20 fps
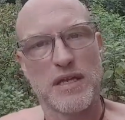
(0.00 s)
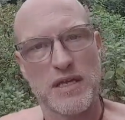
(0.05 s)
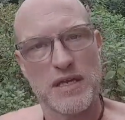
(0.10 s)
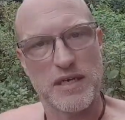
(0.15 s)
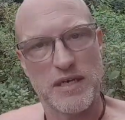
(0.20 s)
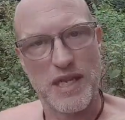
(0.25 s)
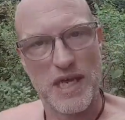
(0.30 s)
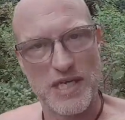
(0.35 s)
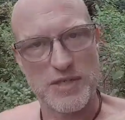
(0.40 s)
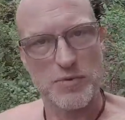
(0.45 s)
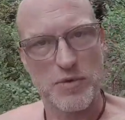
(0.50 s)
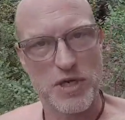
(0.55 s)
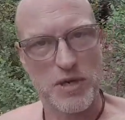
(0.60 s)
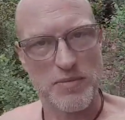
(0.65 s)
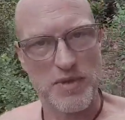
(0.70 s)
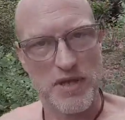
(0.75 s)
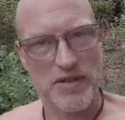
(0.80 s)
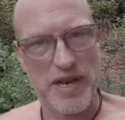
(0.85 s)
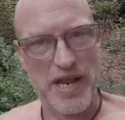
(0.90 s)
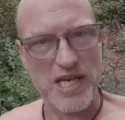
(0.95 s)
Next will come
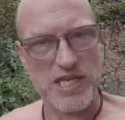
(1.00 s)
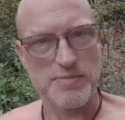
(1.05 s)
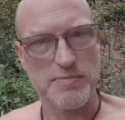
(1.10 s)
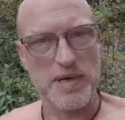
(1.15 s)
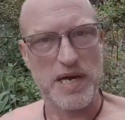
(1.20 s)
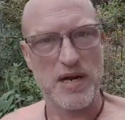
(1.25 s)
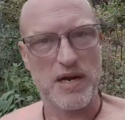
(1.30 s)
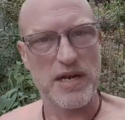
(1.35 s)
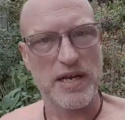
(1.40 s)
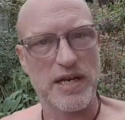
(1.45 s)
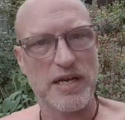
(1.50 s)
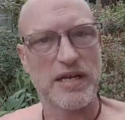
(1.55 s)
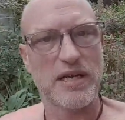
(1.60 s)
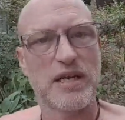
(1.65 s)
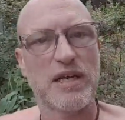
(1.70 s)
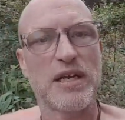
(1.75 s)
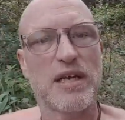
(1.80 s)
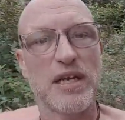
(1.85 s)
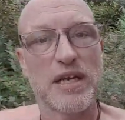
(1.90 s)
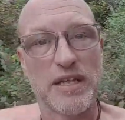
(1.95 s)
the next berry,
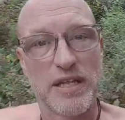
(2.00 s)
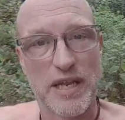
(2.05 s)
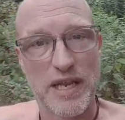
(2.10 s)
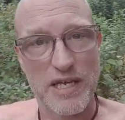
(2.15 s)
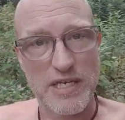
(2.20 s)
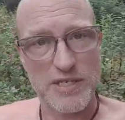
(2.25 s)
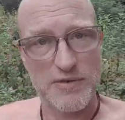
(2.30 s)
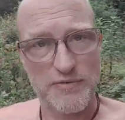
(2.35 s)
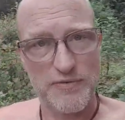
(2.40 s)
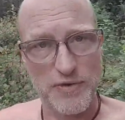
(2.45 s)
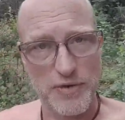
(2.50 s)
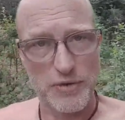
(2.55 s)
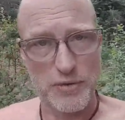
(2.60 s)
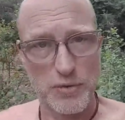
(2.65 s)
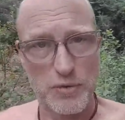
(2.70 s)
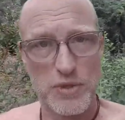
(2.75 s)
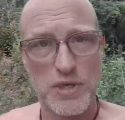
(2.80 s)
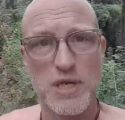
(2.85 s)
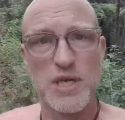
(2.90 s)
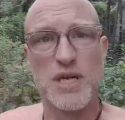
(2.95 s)
and the next fruit,
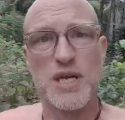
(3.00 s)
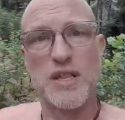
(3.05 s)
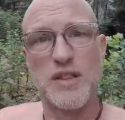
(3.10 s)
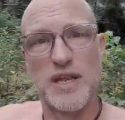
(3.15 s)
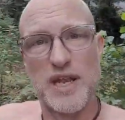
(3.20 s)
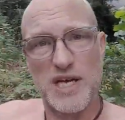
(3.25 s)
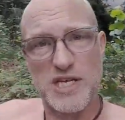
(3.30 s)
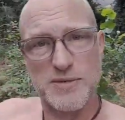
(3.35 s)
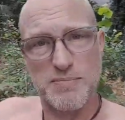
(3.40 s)
and the next